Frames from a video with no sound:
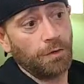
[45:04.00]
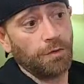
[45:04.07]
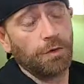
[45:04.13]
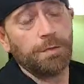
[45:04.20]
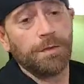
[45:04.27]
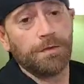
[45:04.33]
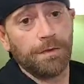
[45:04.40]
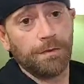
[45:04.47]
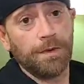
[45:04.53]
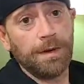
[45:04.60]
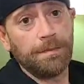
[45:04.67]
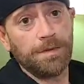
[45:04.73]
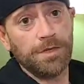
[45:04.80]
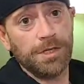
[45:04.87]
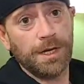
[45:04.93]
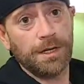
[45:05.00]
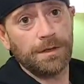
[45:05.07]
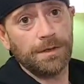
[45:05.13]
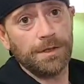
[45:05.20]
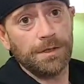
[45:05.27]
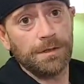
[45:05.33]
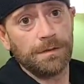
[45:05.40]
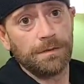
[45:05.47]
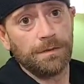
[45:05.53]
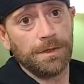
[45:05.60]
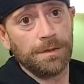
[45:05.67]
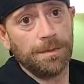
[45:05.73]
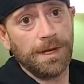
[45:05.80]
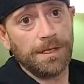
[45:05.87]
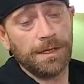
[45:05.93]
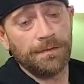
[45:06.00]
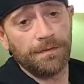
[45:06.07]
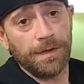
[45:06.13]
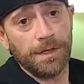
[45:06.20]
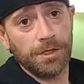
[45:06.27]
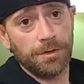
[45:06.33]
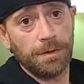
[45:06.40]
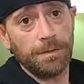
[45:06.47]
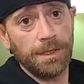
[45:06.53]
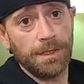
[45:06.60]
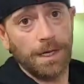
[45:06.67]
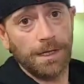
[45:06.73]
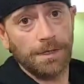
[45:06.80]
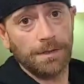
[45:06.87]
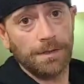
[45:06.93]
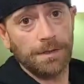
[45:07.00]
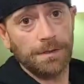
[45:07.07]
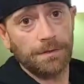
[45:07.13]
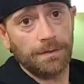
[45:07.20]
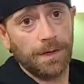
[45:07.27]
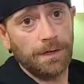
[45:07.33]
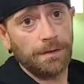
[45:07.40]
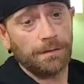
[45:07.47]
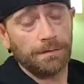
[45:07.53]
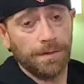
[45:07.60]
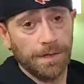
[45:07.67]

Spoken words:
group of 3%ers, which makes them extremely dangerous, right?